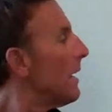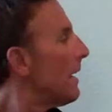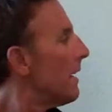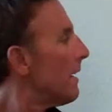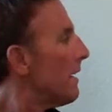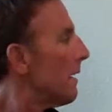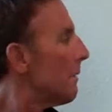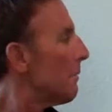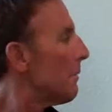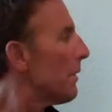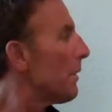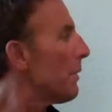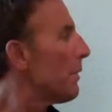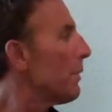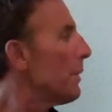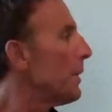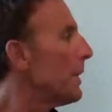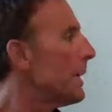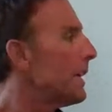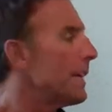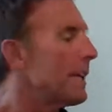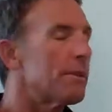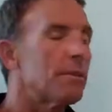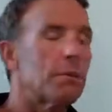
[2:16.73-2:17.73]
Number
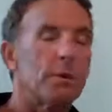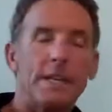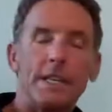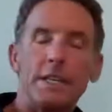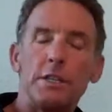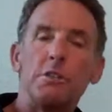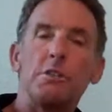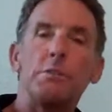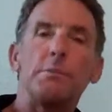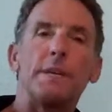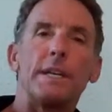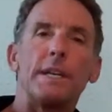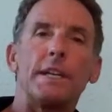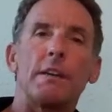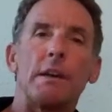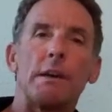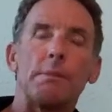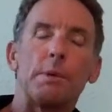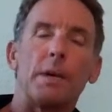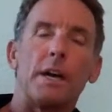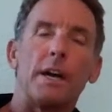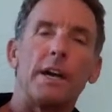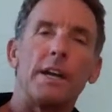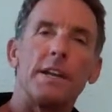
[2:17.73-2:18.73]
3, we're eating too many
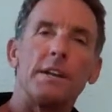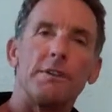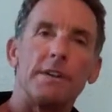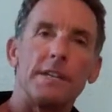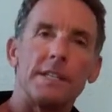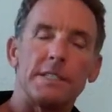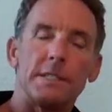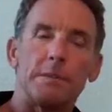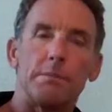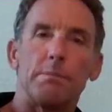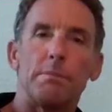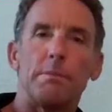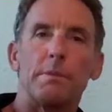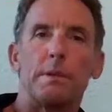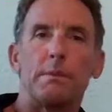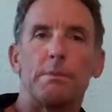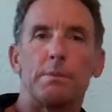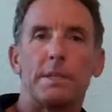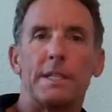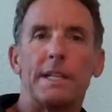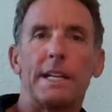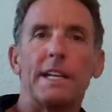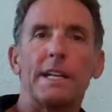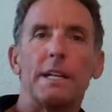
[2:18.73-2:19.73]
carbohydrates, and
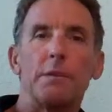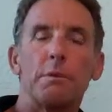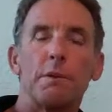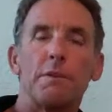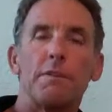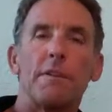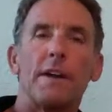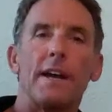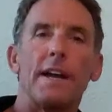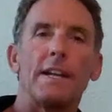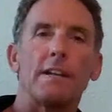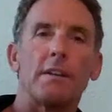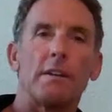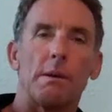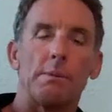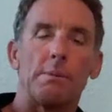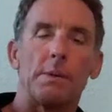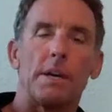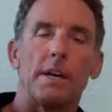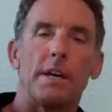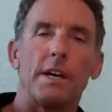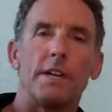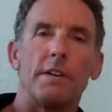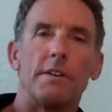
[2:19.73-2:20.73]
particularly refined
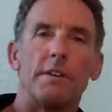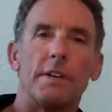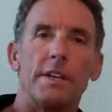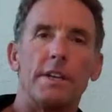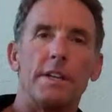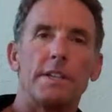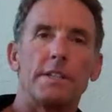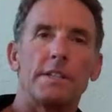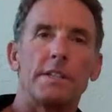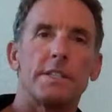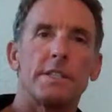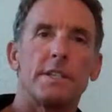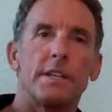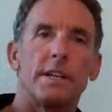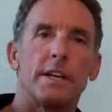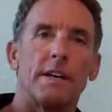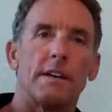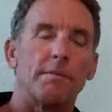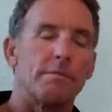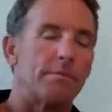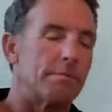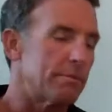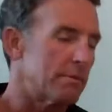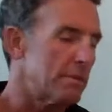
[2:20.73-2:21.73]
carbohydrates.
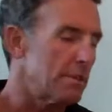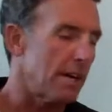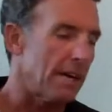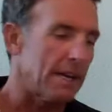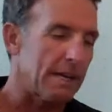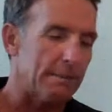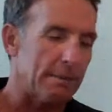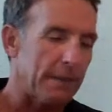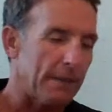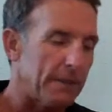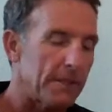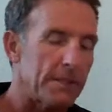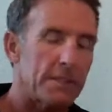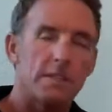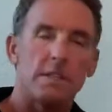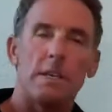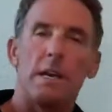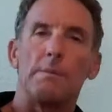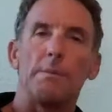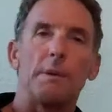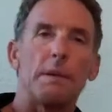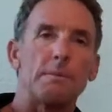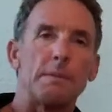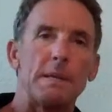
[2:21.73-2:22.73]
Talk about this
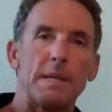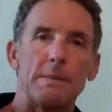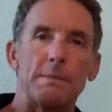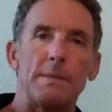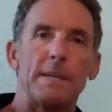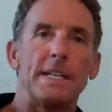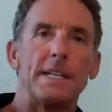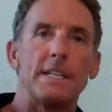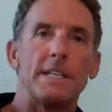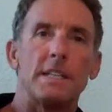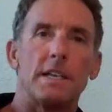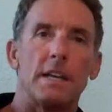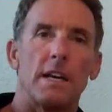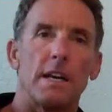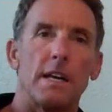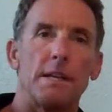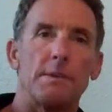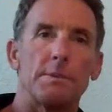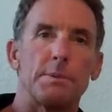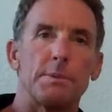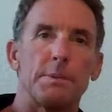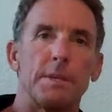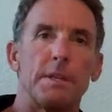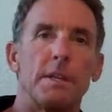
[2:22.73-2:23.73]
topic many, many
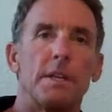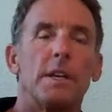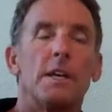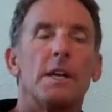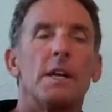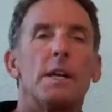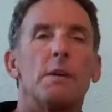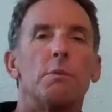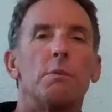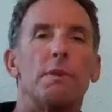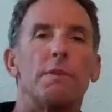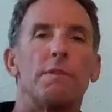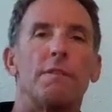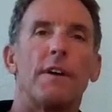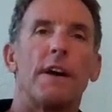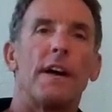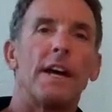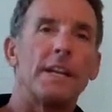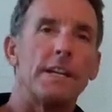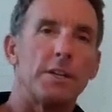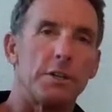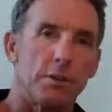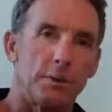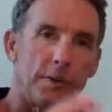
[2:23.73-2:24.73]
times, but
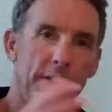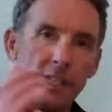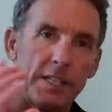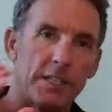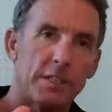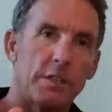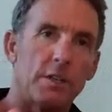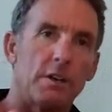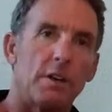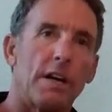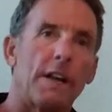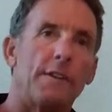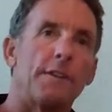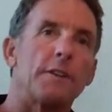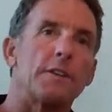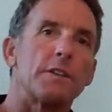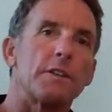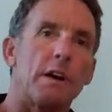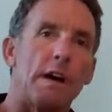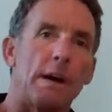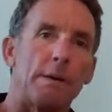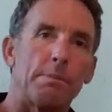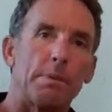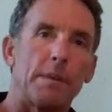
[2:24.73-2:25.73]
refined drinks are at the
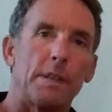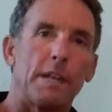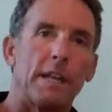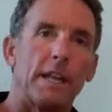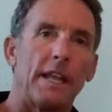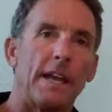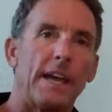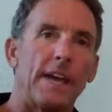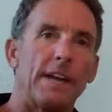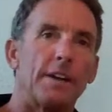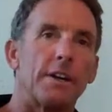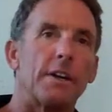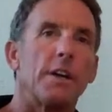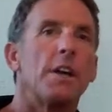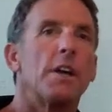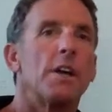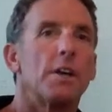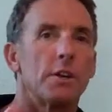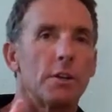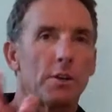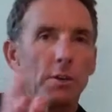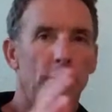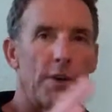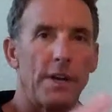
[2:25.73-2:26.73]
top of the ladder.
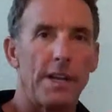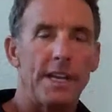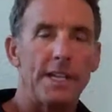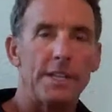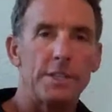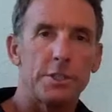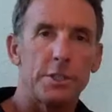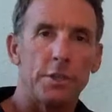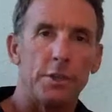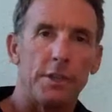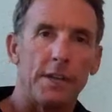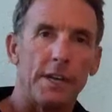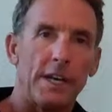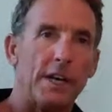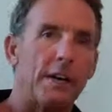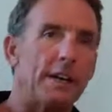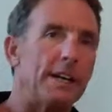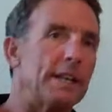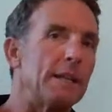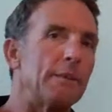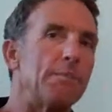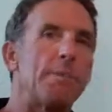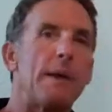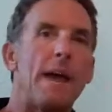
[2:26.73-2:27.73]
Grains are
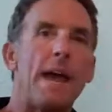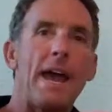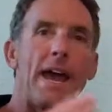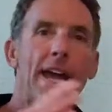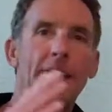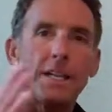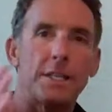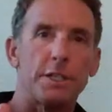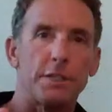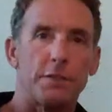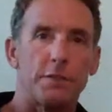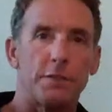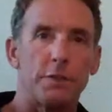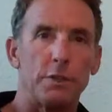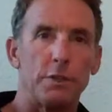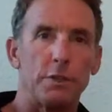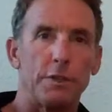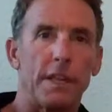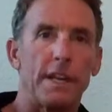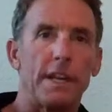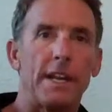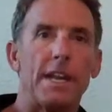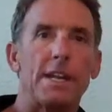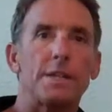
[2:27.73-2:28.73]
there, any packaged food
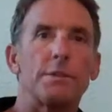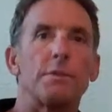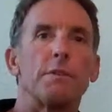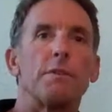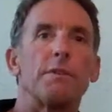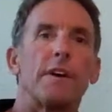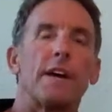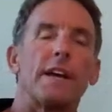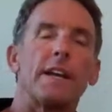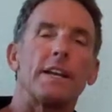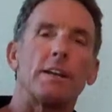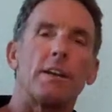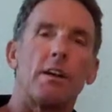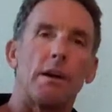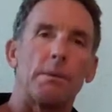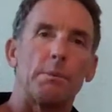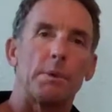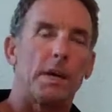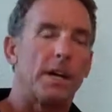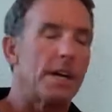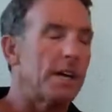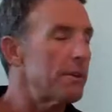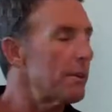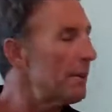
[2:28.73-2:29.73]
that has refined
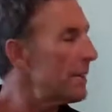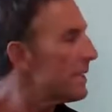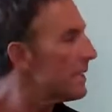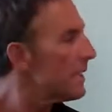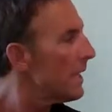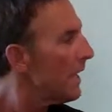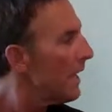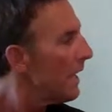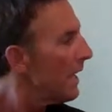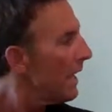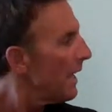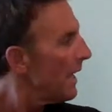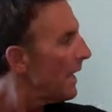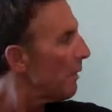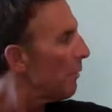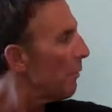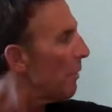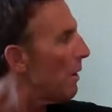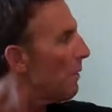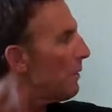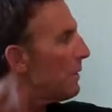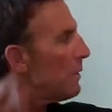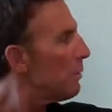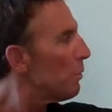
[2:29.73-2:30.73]
carbohydrates. And
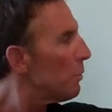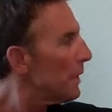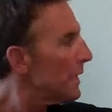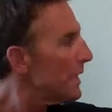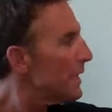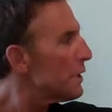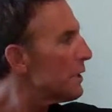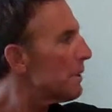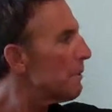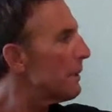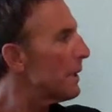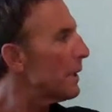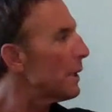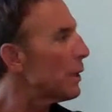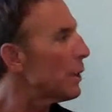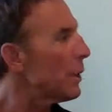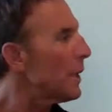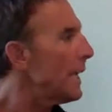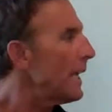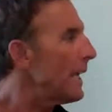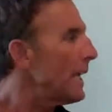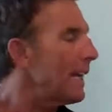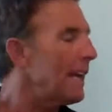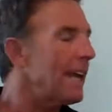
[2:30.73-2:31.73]
what we really should be
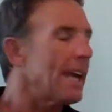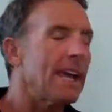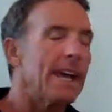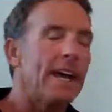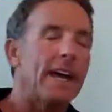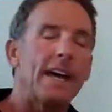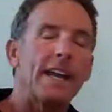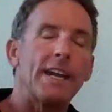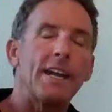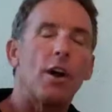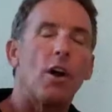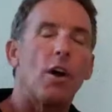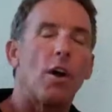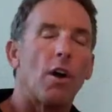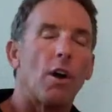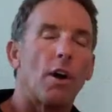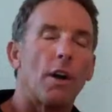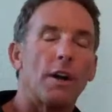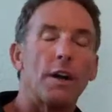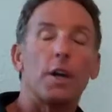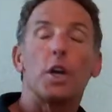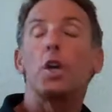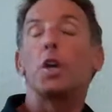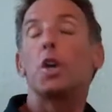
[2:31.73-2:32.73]
looking at
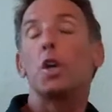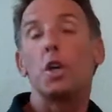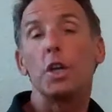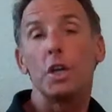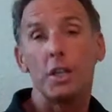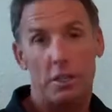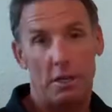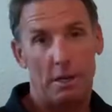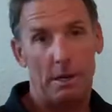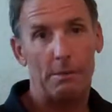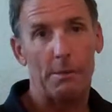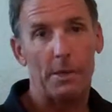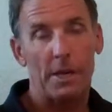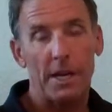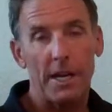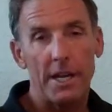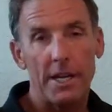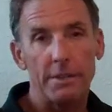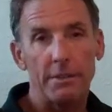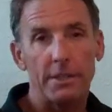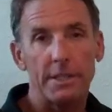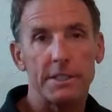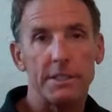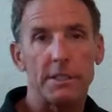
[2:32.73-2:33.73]
are good
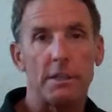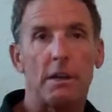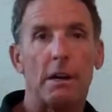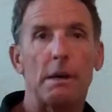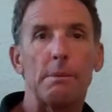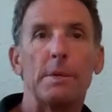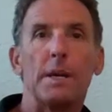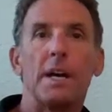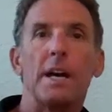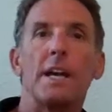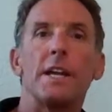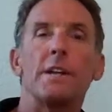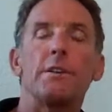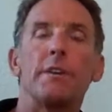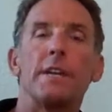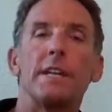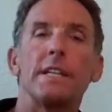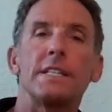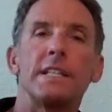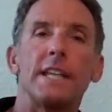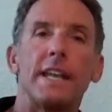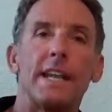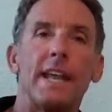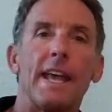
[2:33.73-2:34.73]
carbohydrates, the
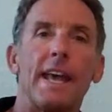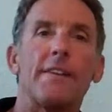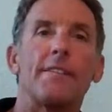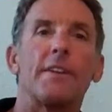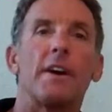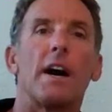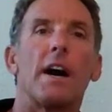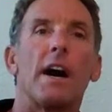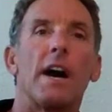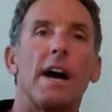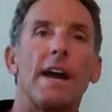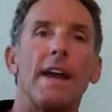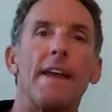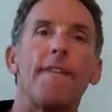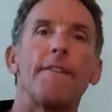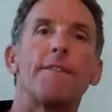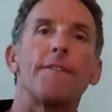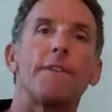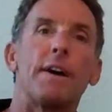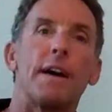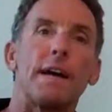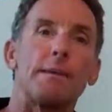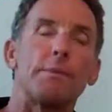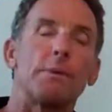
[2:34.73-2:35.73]
carbohydrates that have a high
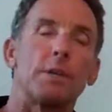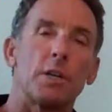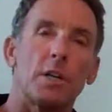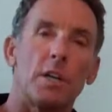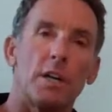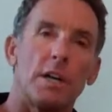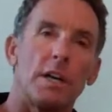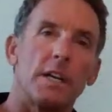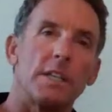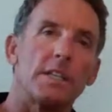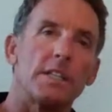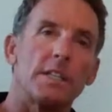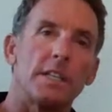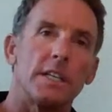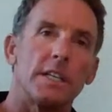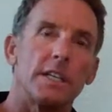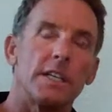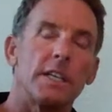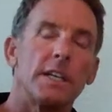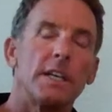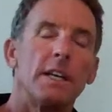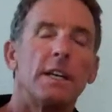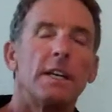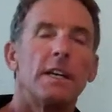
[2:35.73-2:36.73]
fiber content.
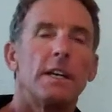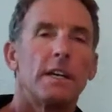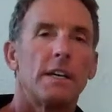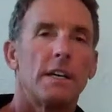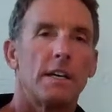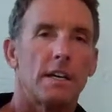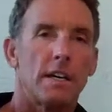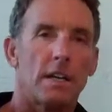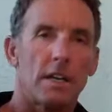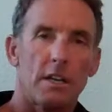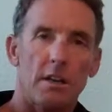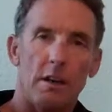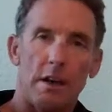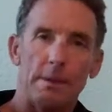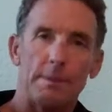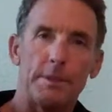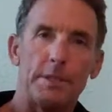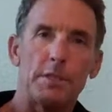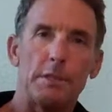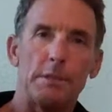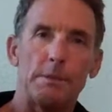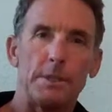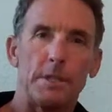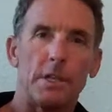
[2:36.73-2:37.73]
Common
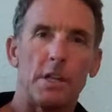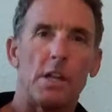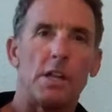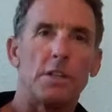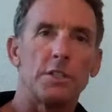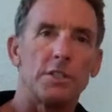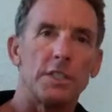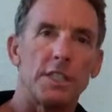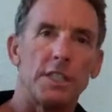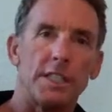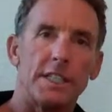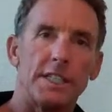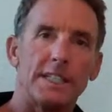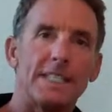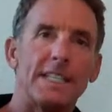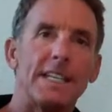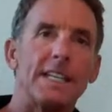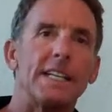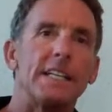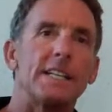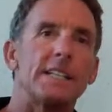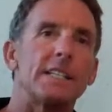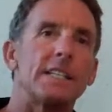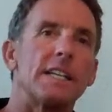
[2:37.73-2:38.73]
terminology
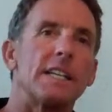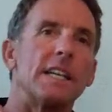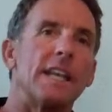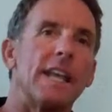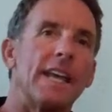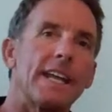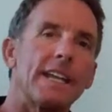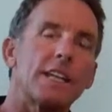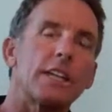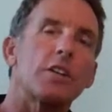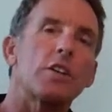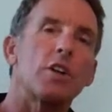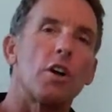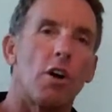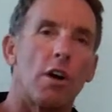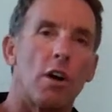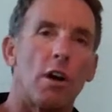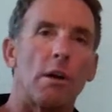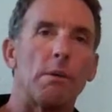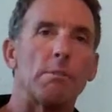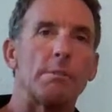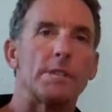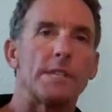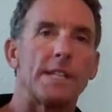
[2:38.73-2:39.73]
is net
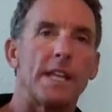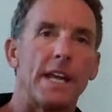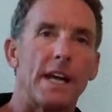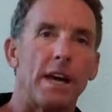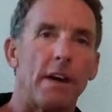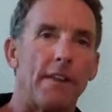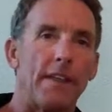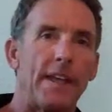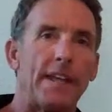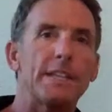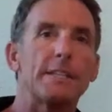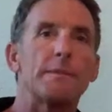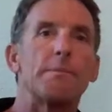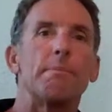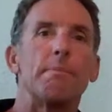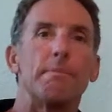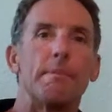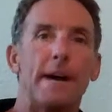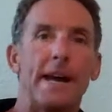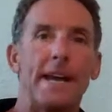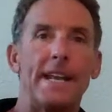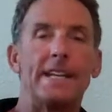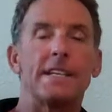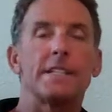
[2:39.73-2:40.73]
carbs down. That's
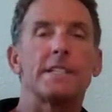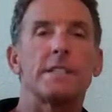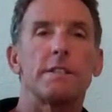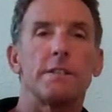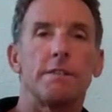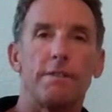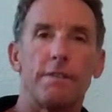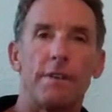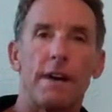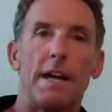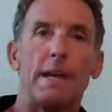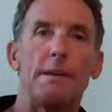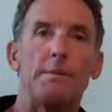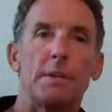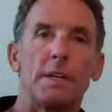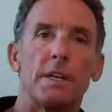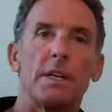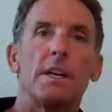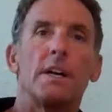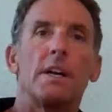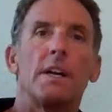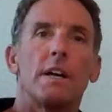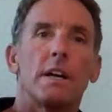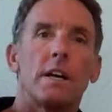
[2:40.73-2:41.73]
minus the
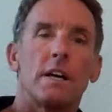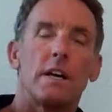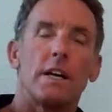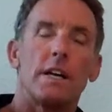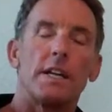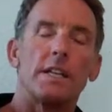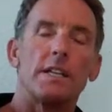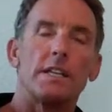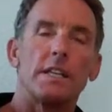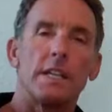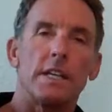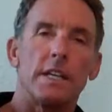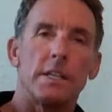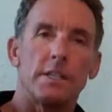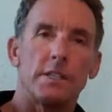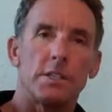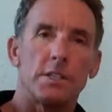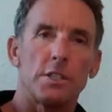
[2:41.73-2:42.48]
fiber content.